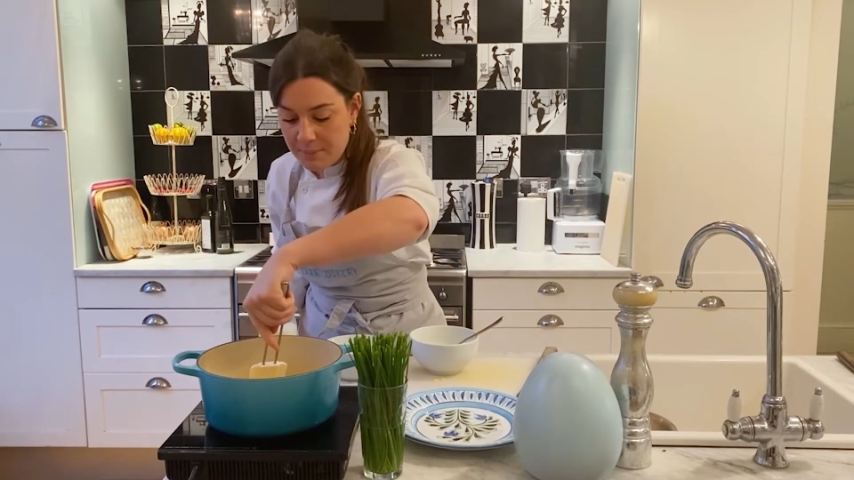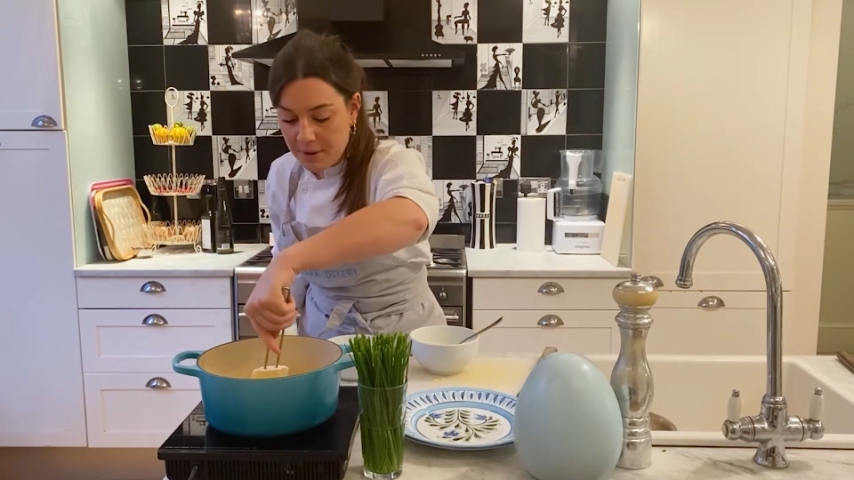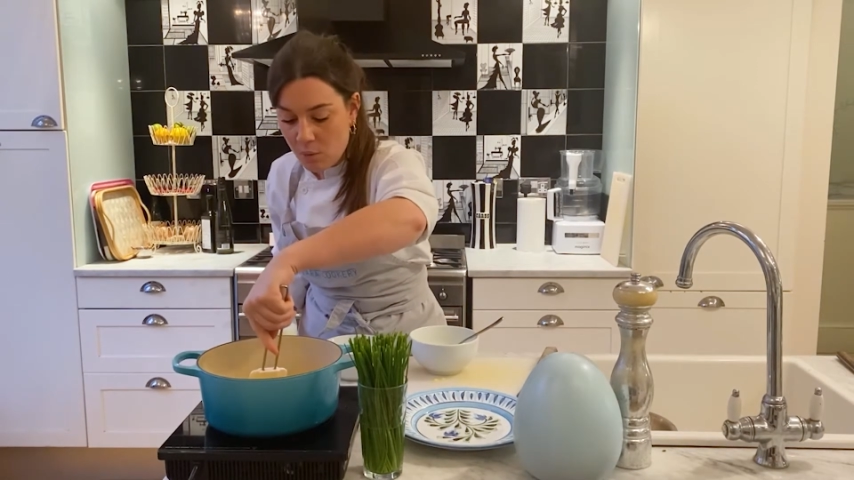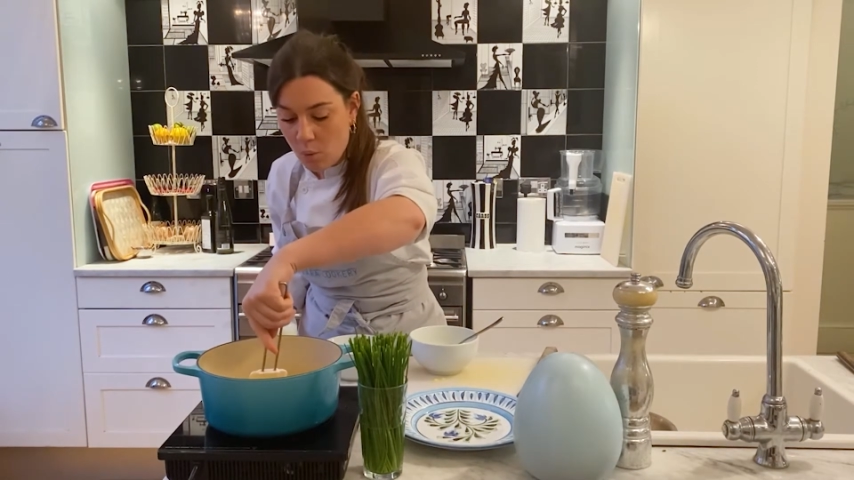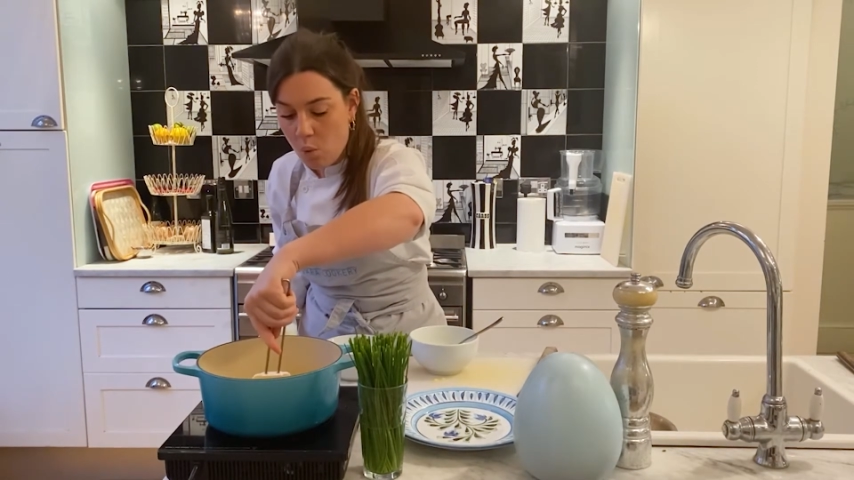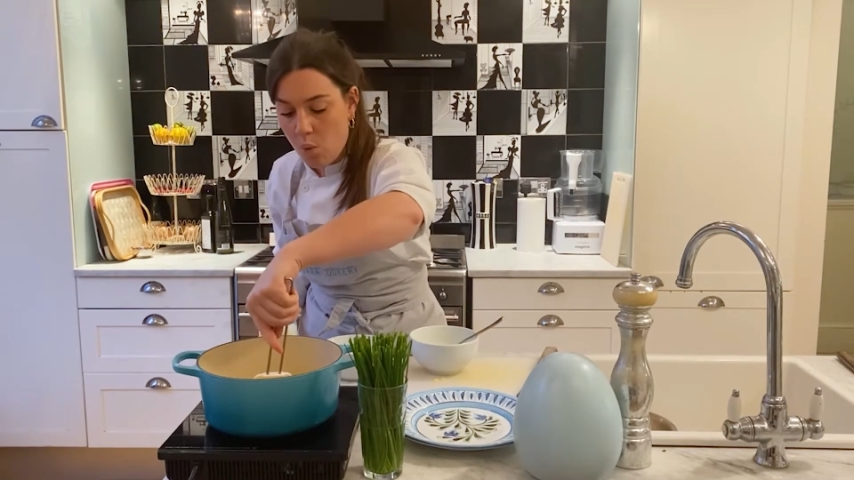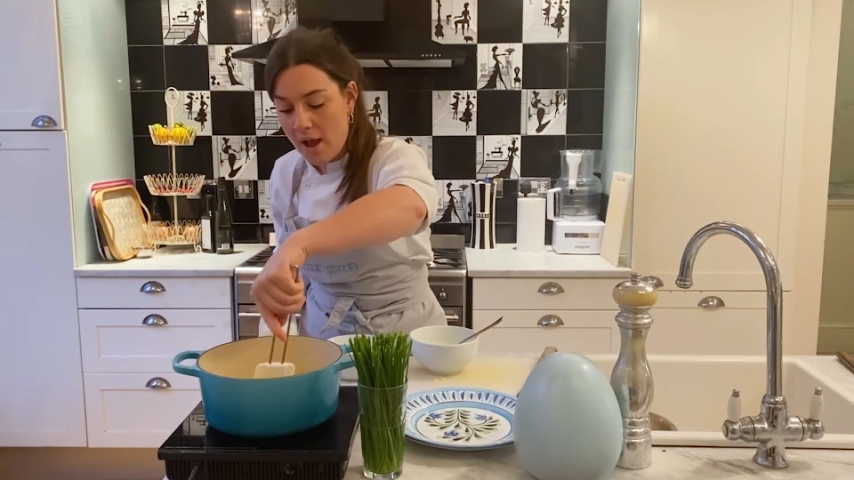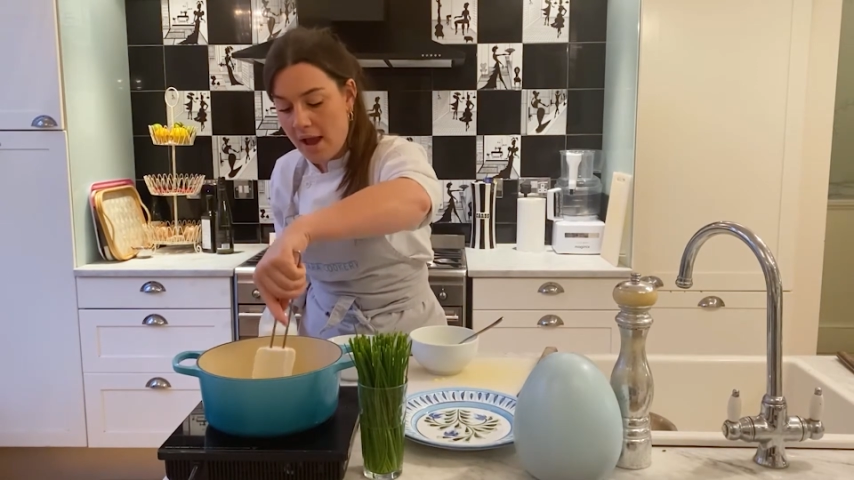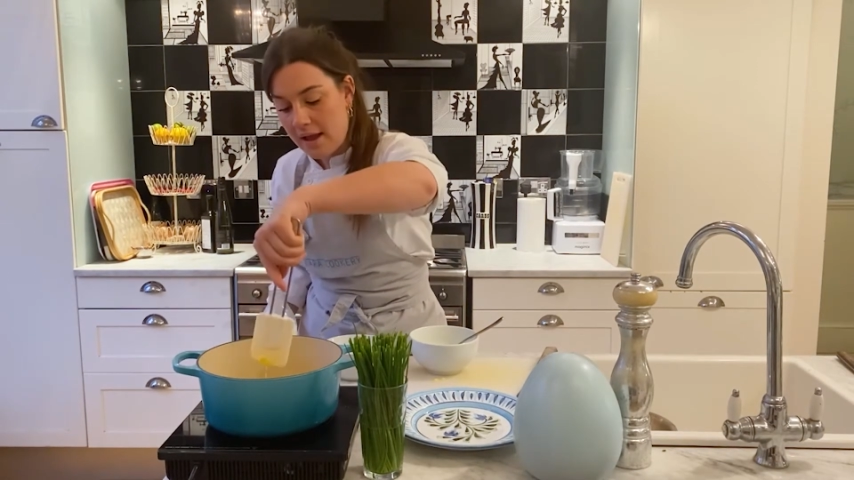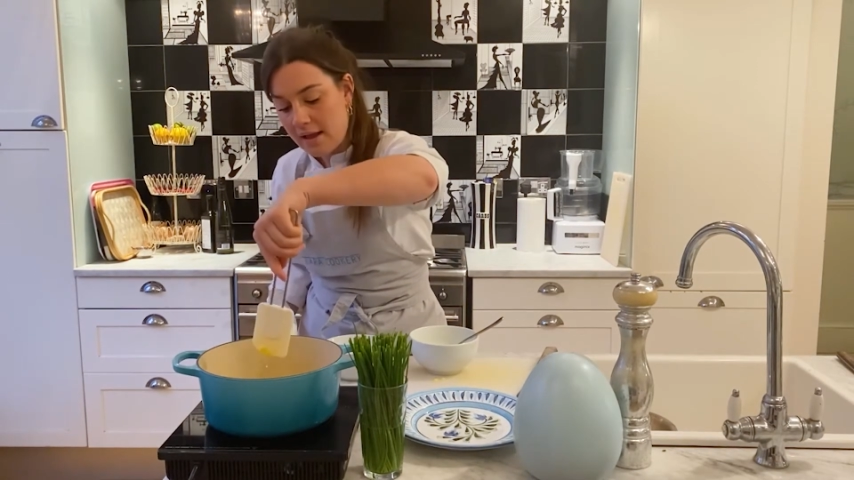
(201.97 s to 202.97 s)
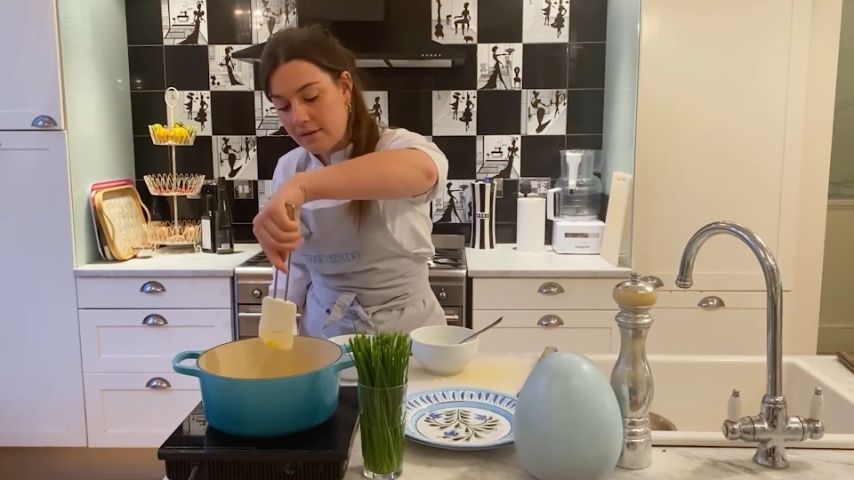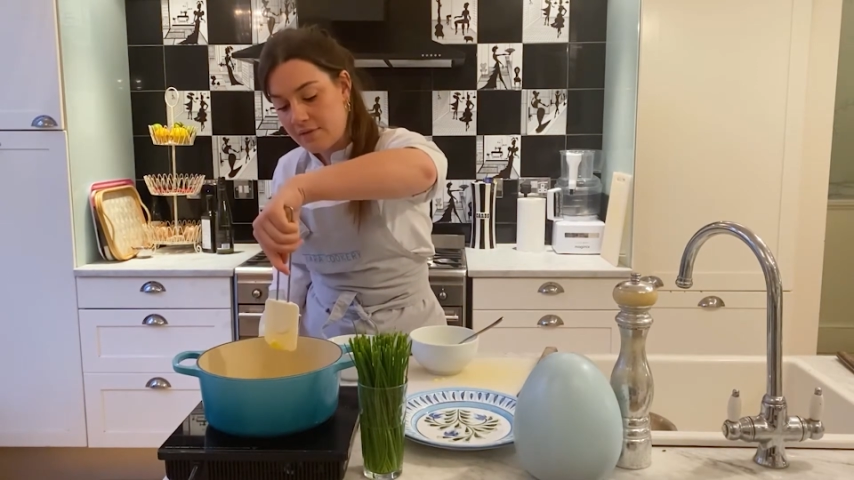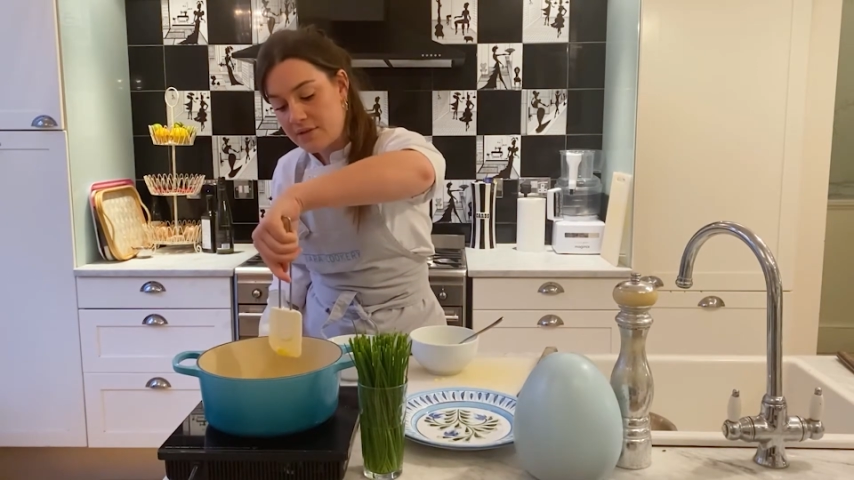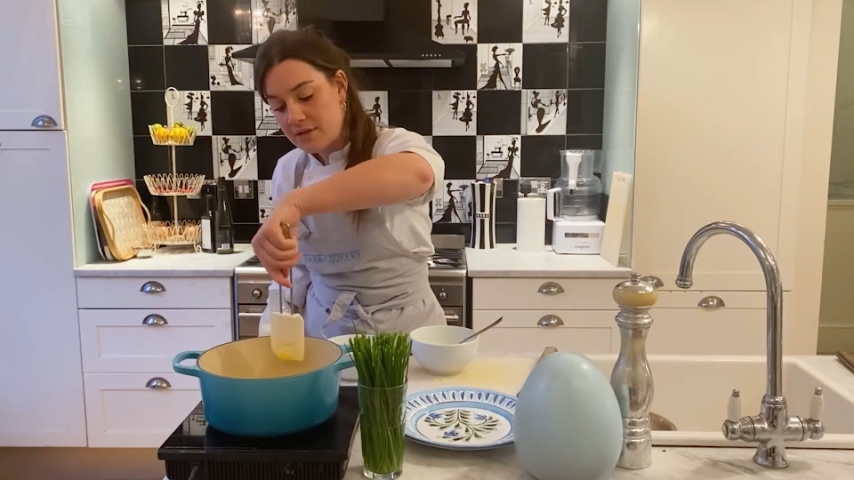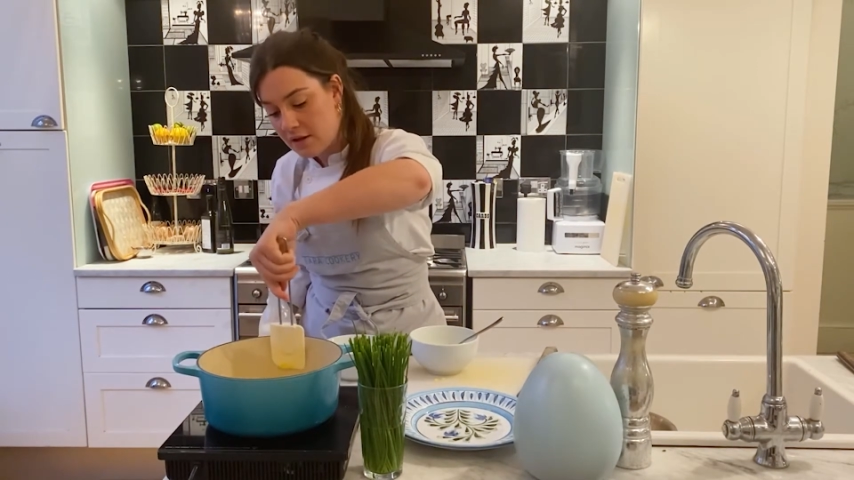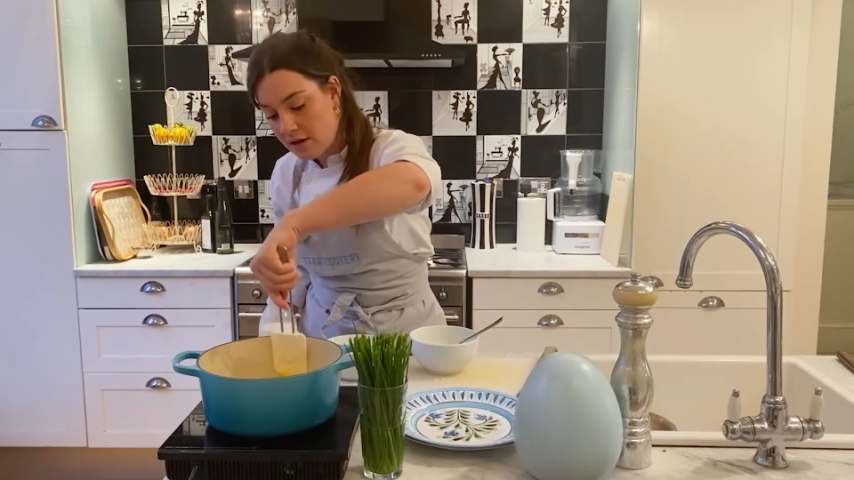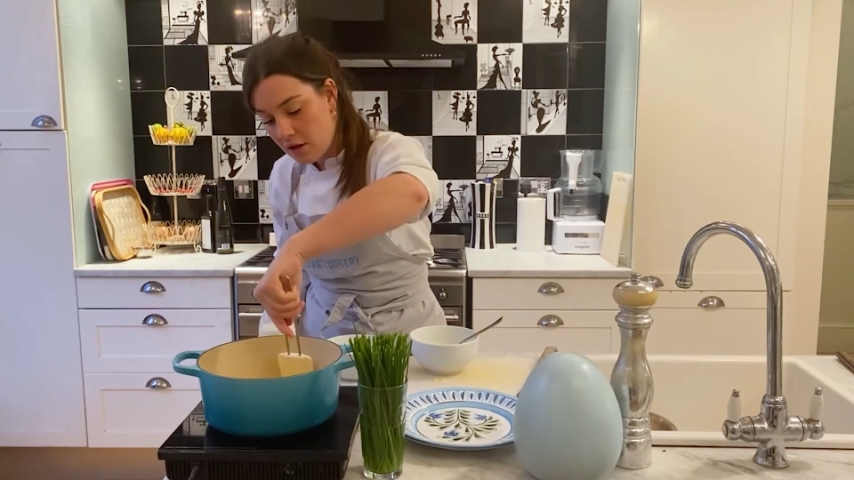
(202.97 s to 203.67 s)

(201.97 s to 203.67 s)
big waves